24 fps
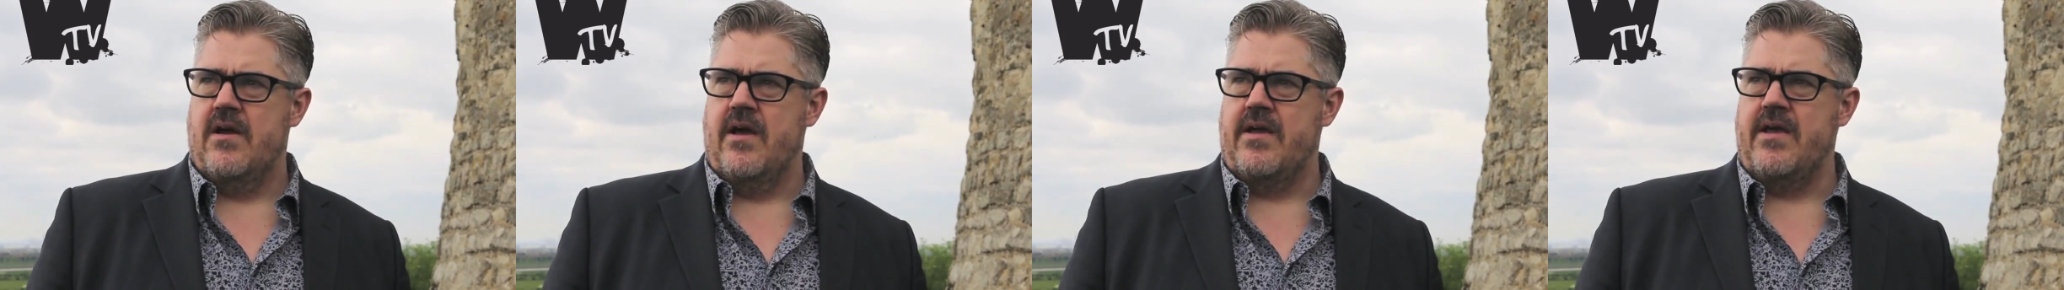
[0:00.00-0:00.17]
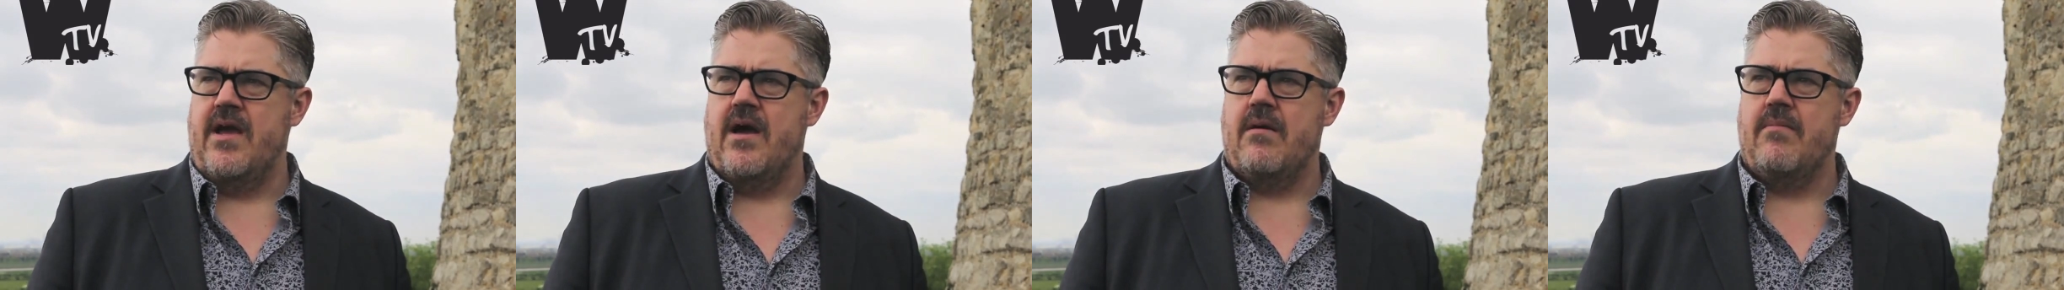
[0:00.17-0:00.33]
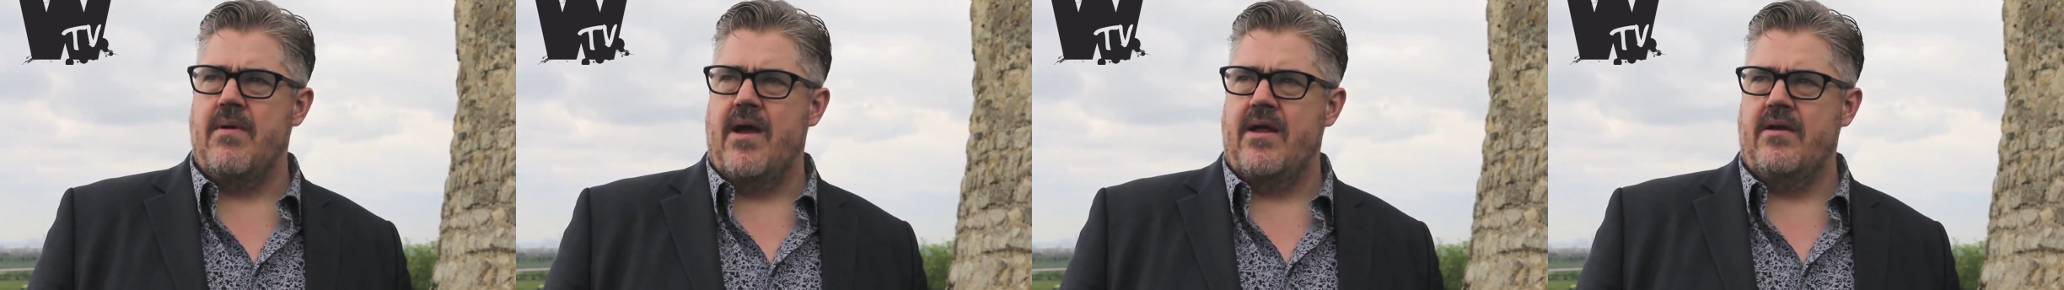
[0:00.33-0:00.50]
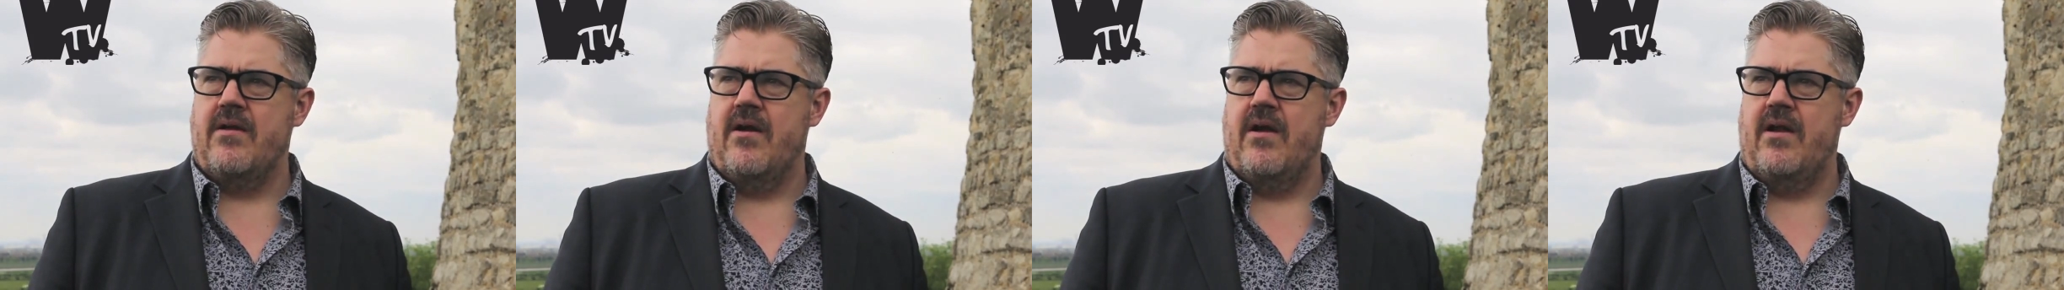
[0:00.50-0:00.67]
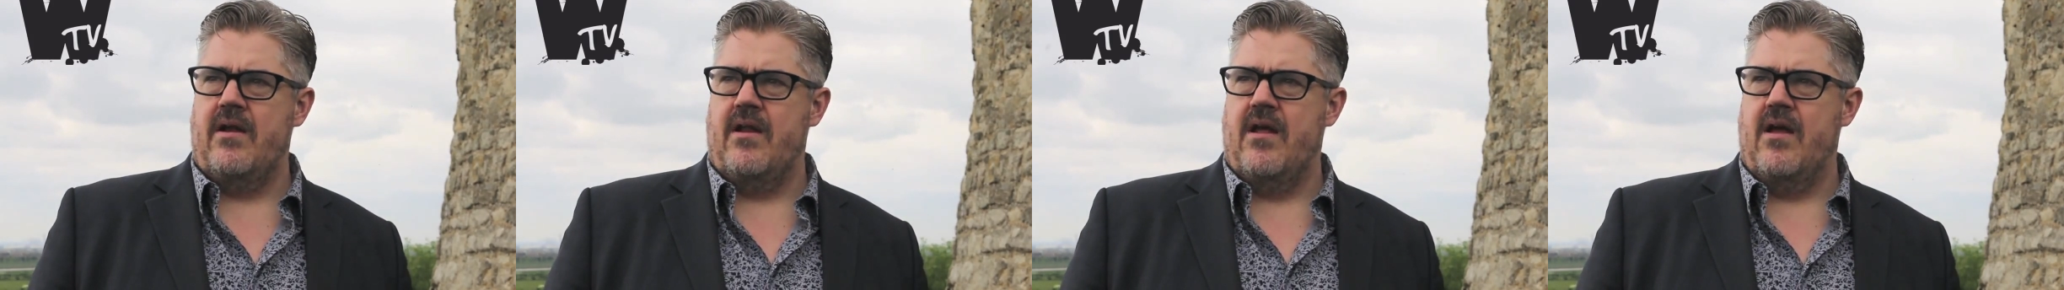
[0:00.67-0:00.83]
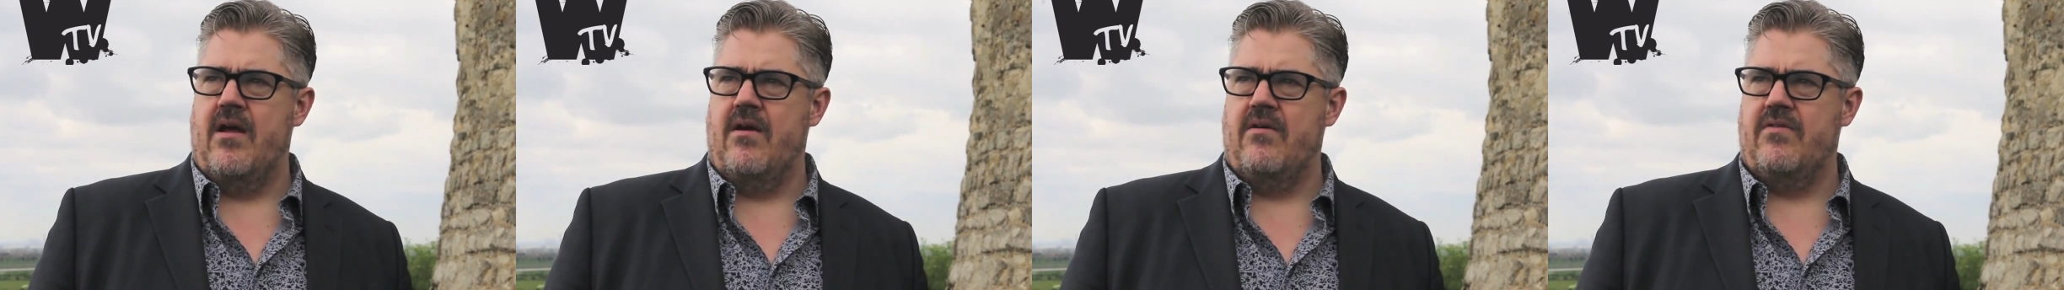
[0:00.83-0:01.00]
A young man I
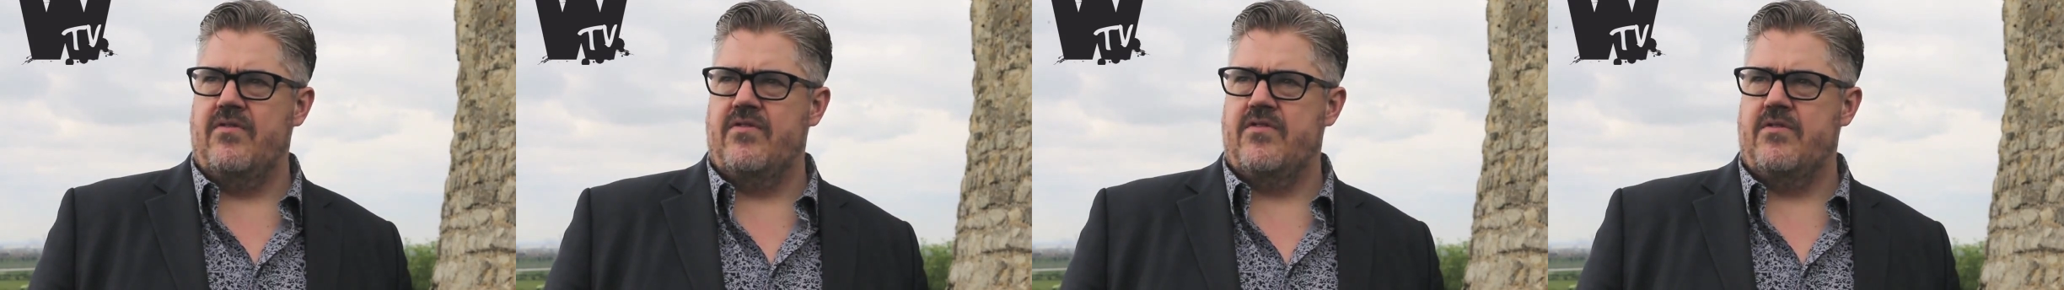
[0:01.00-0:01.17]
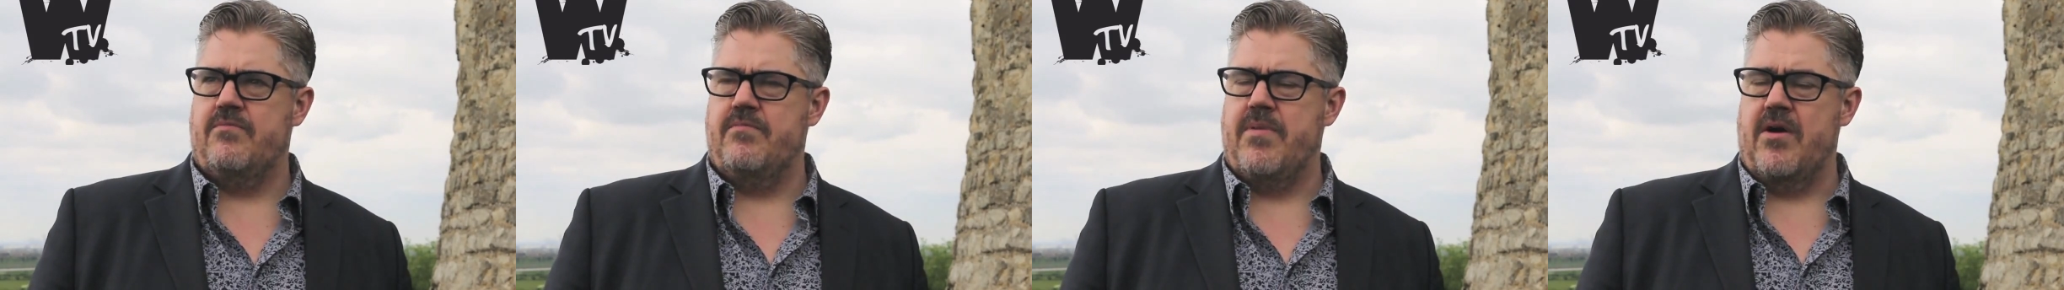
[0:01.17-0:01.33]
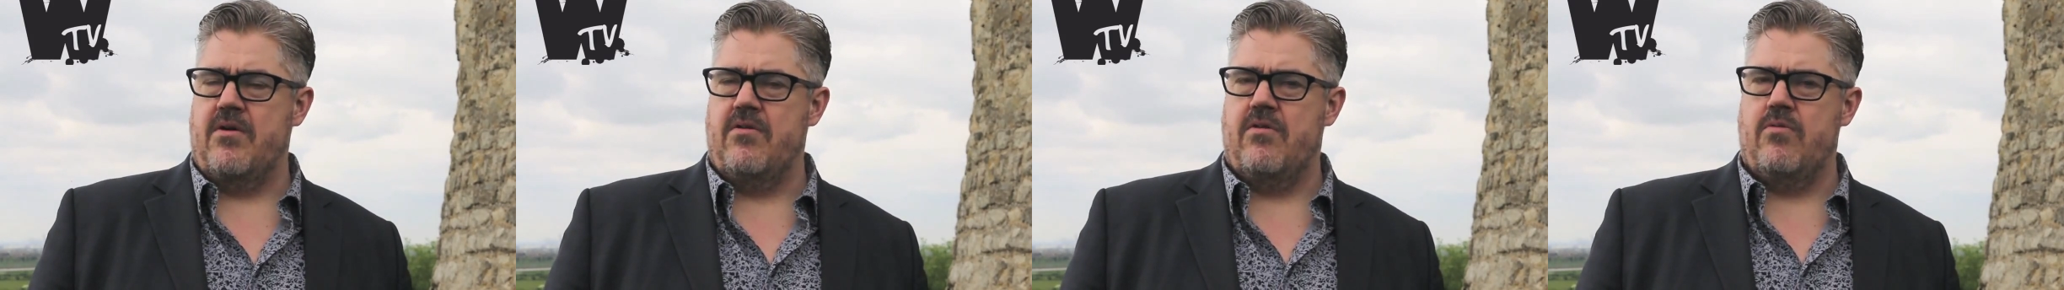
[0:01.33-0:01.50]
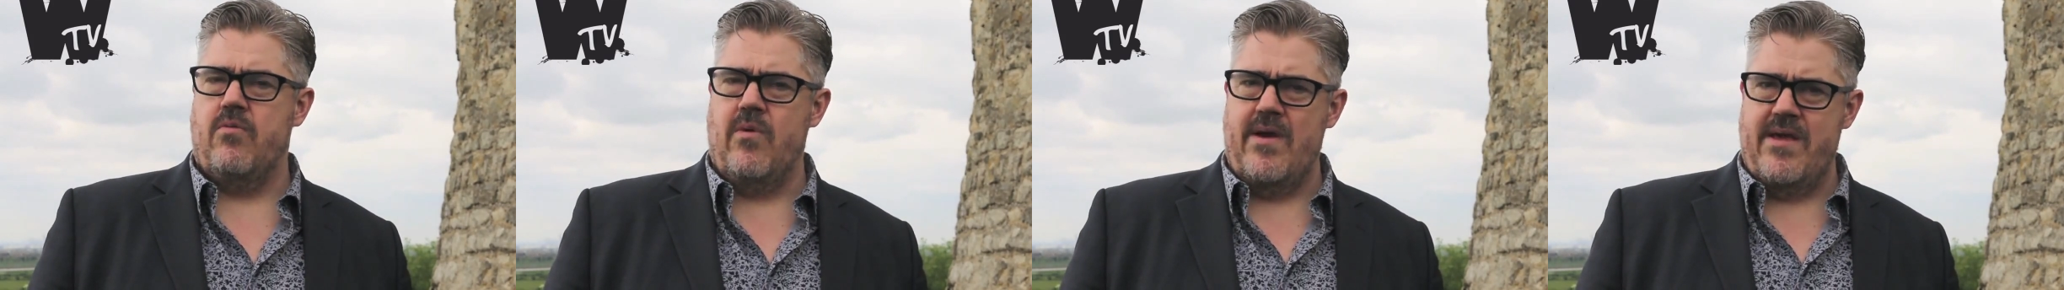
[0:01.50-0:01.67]
laughed both